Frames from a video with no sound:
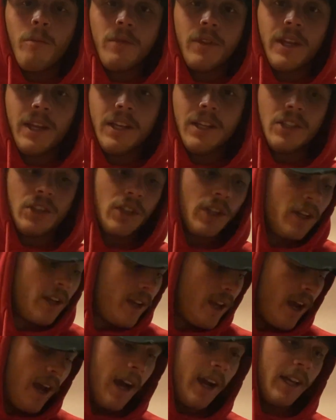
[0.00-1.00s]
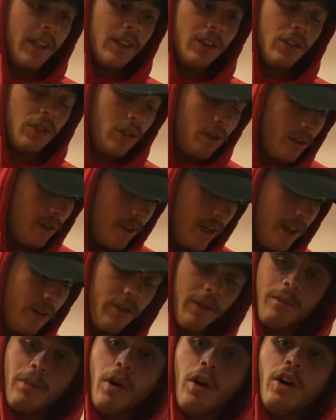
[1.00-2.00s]
these and leave
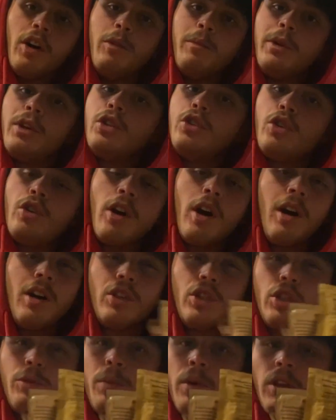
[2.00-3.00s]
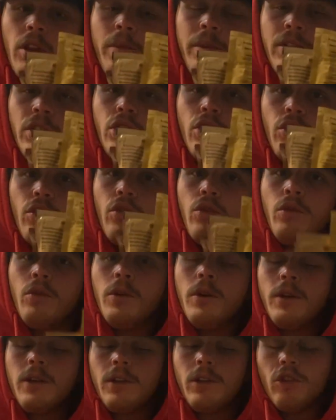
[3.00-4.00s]
them behind, because you can't just put them into your
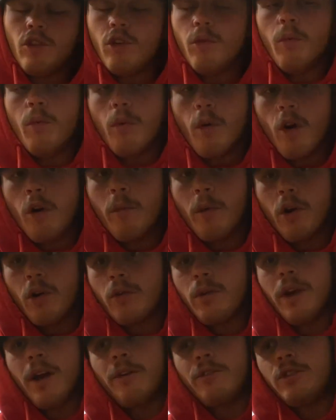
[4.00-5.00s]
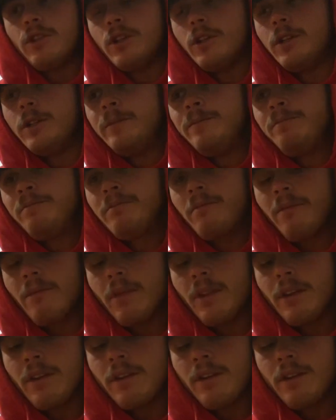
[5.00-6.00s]
normal water bottle. You have to,
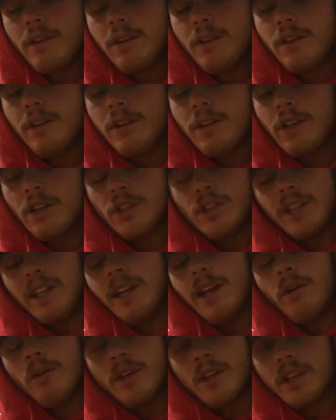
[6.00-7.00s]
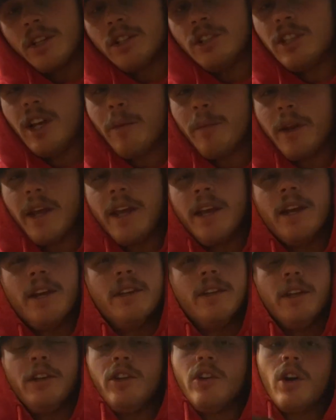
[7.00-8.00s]
because then that will get
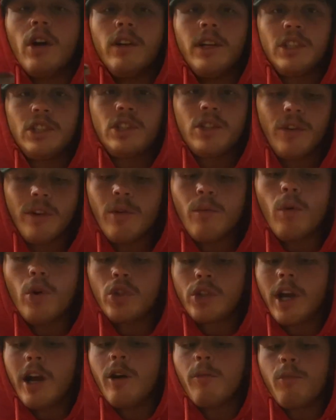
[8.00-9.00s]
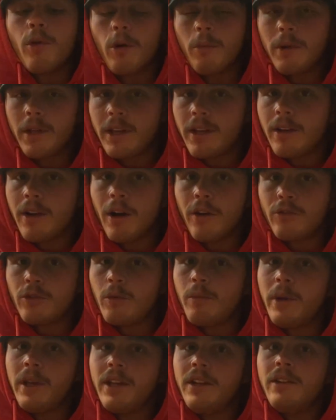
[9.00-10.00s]
contaminated and you can't necessarily wash it out properly after
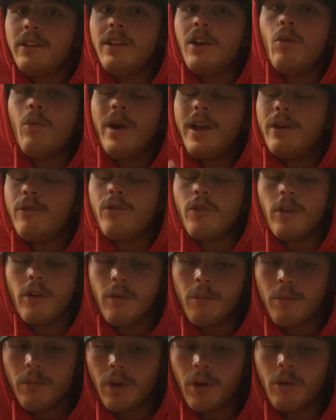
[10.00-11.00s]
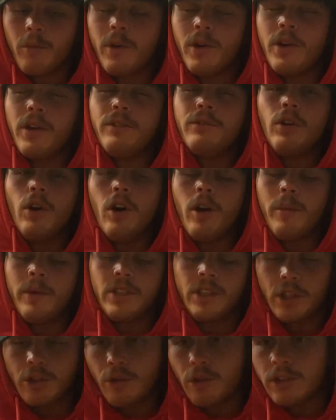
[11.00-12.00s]
being away for a long period of time,
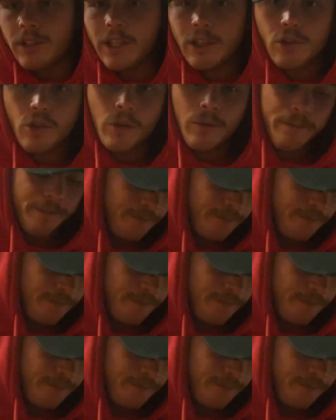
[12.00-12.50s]
etc, etc.